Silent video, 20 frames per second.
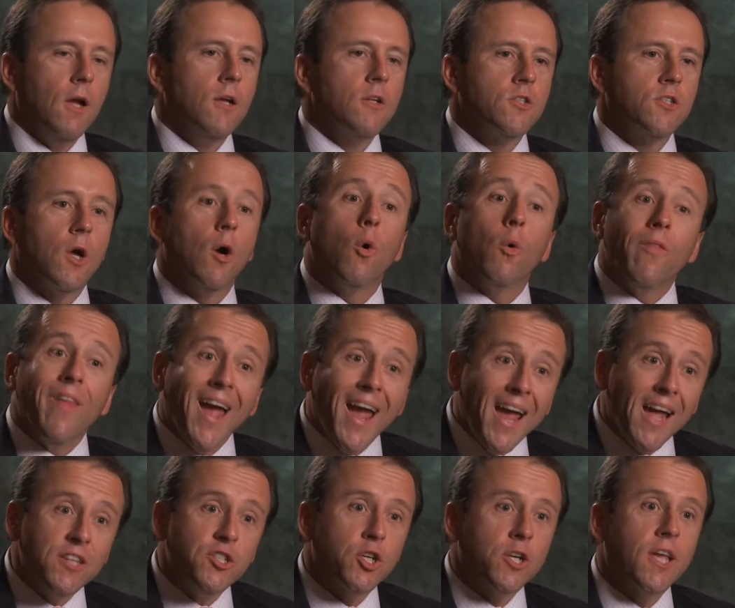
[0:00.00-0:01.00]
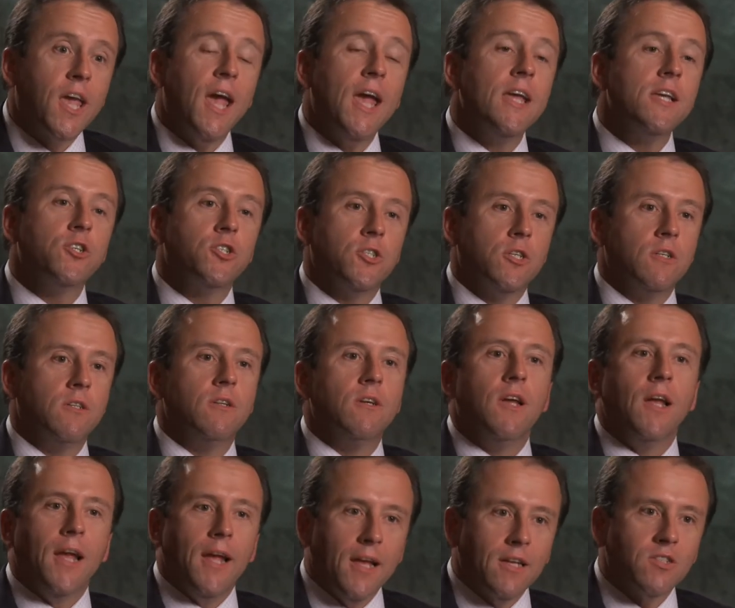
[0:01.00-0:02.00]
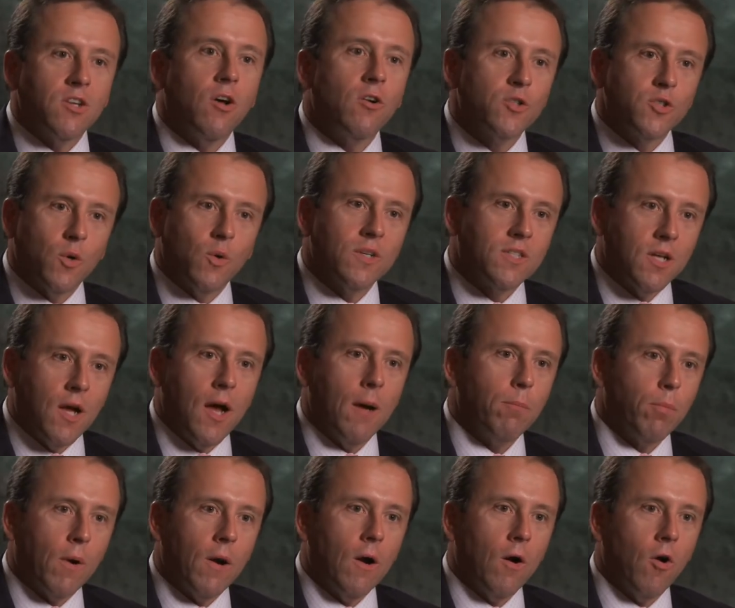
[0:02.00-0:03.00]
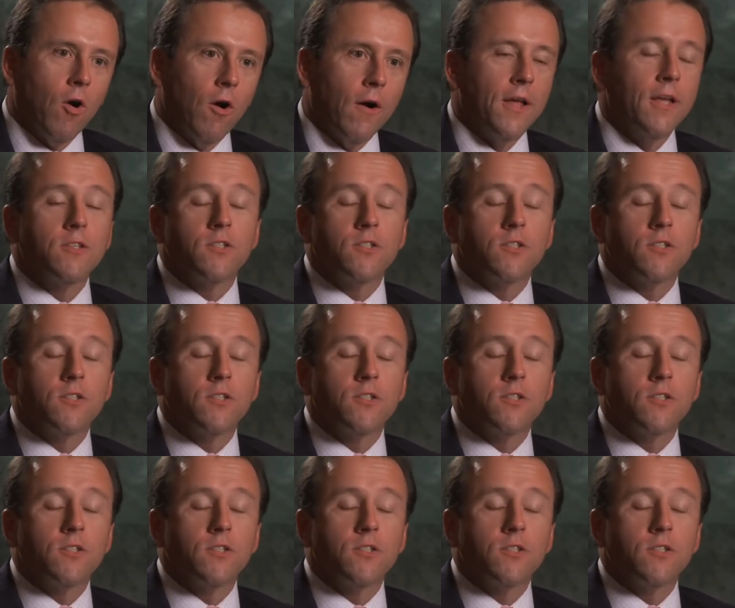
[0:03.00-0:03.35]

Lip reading: So the education is also a top priority.